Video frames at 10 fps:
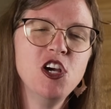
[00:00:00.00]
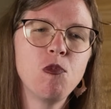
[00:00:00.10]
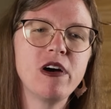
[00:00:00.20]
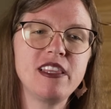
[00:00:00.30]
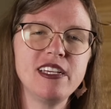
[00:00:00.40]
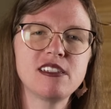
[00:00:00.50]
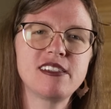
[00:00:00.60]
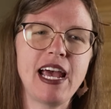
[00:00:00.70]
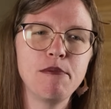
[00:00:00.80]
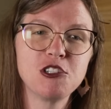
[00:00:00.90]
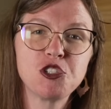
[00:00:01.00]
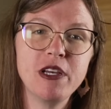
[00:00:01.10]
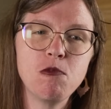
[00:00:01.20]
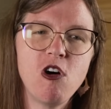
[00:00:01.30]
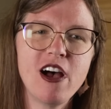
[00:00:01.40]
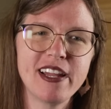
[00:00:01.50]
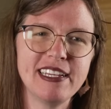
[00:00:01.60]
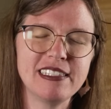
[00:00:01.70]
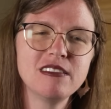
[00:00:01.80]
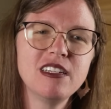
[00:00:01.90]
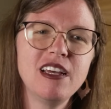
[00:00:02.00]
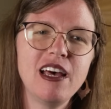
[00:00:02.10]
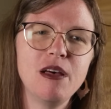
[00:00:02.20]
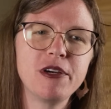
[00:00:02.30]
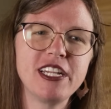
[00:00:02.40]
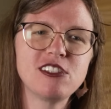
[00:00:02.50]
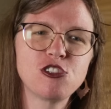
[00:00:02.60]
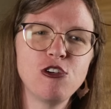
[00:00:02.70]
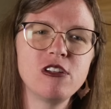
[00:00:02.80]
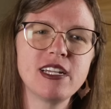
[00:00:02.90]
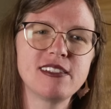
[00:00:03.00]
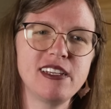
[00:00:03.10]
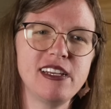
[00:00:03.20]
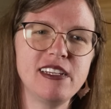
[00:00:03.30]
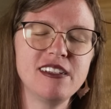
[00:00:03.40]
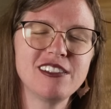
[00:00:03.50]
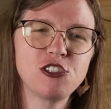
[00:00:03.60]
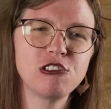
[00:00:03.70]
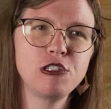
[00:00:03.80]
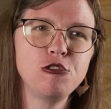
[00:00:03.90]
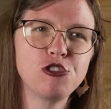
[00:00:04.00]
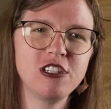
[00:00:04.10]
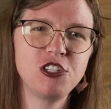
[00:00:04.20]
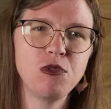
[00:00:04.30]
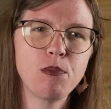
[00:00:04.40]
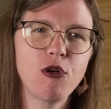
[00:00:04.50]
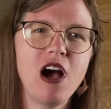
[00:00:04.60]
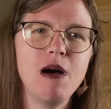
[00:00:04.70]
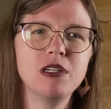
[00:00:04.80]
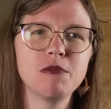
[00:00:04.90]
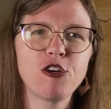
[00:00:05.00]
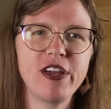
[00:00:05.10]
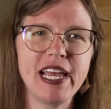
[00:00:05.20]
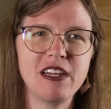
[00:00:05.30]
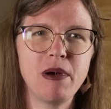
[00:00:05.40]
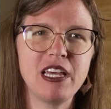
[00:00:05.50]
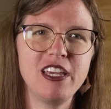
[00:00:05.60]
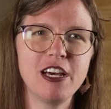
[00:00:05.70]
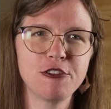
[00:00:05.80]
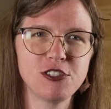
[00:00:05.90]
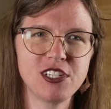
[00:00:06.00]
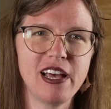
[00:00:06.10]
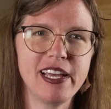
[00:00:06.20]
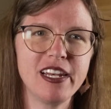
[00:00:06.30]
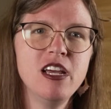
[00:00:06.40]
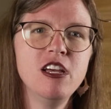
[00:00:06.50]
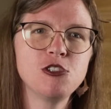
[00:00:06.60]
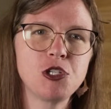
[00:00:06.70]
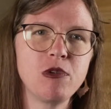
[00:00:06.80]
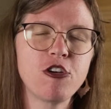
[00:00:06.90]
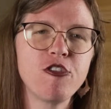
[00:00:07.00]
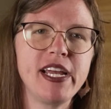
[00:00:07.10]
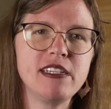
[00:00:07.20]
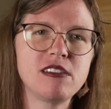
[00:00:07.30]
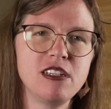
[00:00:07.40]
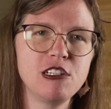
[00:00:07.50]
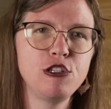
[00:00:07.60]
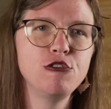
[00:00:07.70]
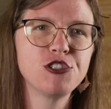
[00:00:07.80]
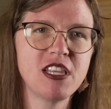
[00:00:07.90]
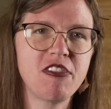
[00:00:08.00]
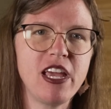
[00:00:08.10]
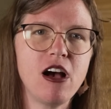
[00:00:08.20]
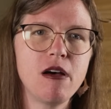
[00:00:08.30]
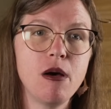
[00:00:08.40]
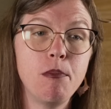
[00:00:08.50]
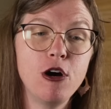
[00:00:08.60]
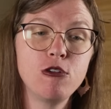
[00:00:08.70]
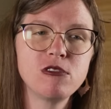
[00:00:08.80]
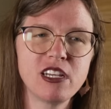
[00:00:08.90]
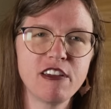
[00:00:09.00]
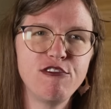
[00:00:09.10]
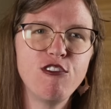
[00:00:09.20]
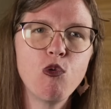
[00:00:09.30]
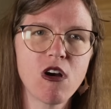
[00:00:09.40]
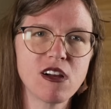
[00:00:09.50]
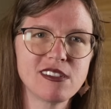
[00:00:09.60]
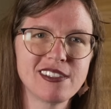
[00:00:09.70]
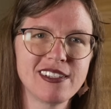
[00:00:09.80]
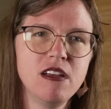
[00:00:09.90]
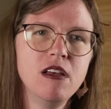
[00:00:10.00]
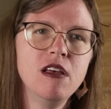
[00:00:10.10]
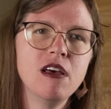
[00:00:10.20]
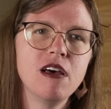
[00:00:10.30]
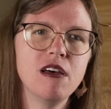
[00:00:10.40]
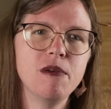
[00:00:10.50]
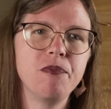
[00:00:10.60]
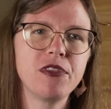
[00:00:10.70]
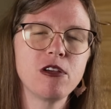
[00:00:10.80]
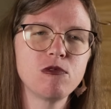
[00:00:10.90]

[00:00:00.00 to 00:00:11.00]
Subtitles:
what the establishment wanted, but it's sold as a solution to a problem created by the other side. So it creates the illusion that the opposing force solved